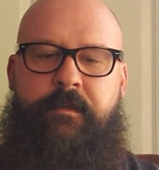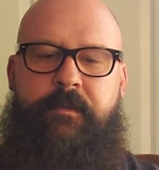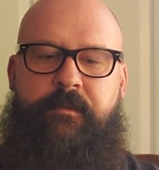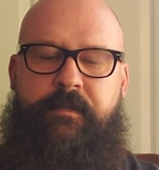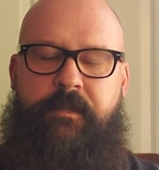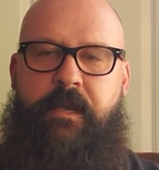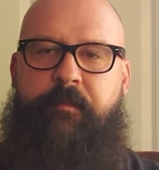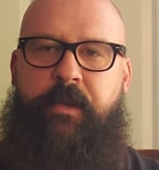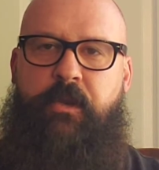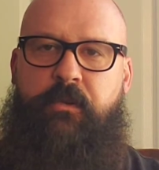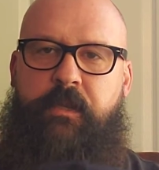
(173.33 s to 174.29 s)
There's a
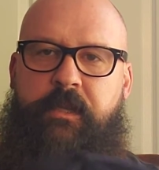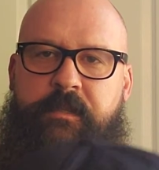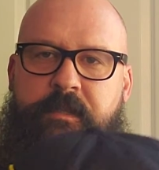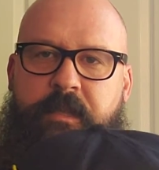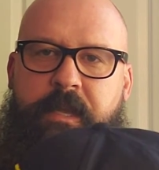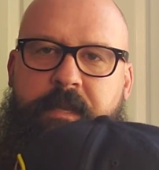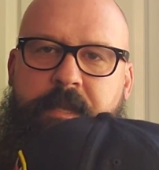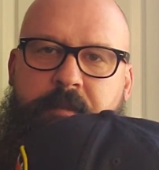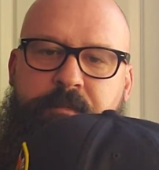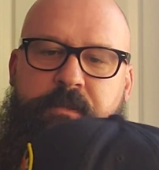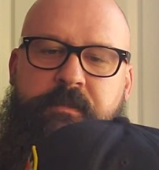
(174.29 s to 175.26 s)
company called Lids. A lot of
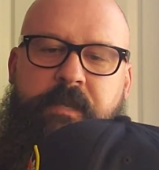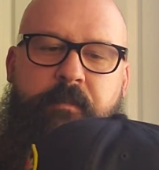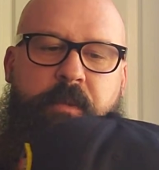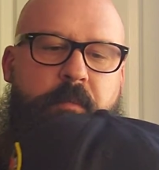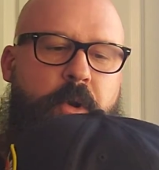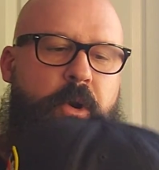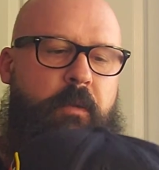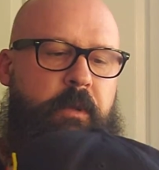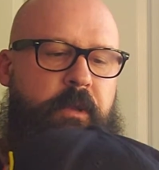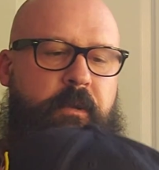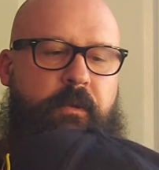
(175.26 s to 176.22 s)
times you can see them in the mall,
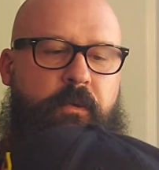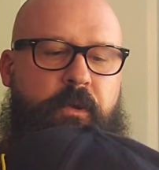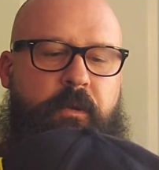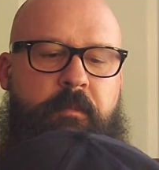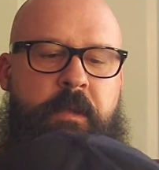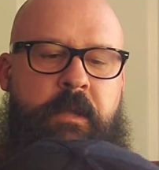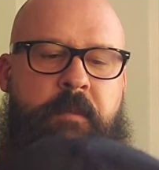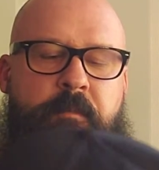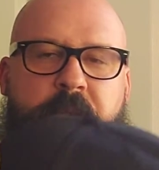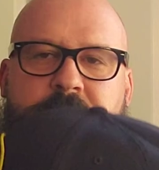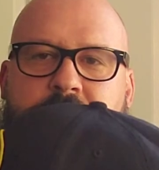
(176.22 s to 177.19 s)
but you can order them.
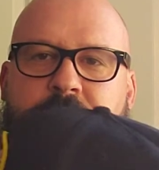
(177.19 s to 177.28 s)
But it's